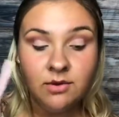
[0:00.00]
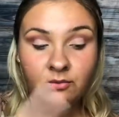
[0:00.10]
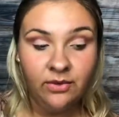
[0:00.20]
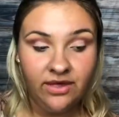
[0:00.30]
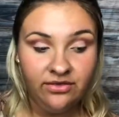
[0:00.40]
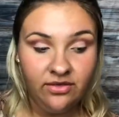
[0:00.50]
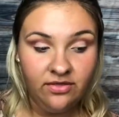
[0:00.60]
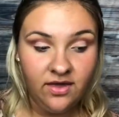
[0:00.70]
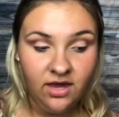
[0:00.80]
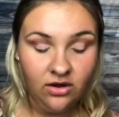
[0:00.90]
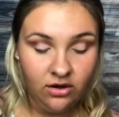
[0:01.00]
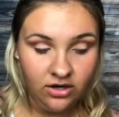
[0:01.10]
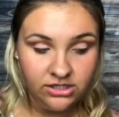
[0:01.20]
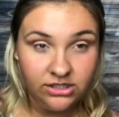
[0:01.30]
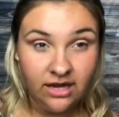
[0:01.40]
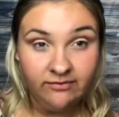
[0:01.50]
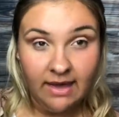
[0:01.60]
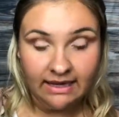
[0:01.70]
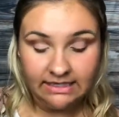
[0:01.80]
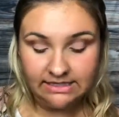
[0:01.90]
with the NARS Soft
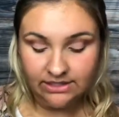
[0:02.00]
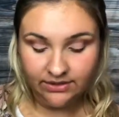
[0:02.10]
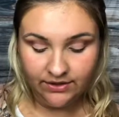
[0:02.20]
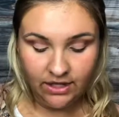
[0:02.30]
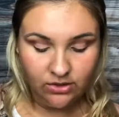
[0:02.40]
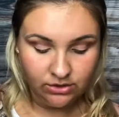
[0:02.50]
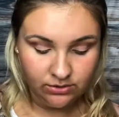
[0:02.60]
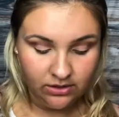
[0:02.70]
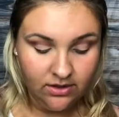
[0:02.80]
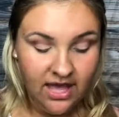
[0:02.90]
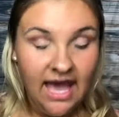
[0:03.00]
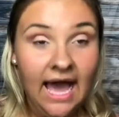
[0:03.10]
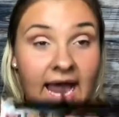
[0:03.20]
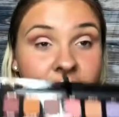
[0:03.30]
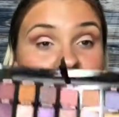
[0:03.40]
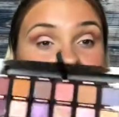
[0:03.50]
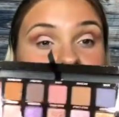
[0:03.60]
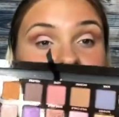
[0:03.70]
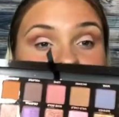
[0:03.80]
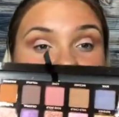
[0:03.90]
Matte Concealer like usual. I'm going to
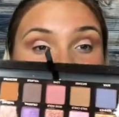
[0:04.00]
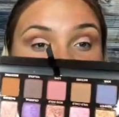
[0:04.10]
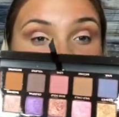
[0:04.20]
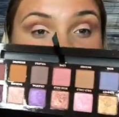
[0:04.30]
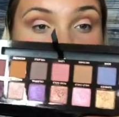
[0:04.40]
go in with the shade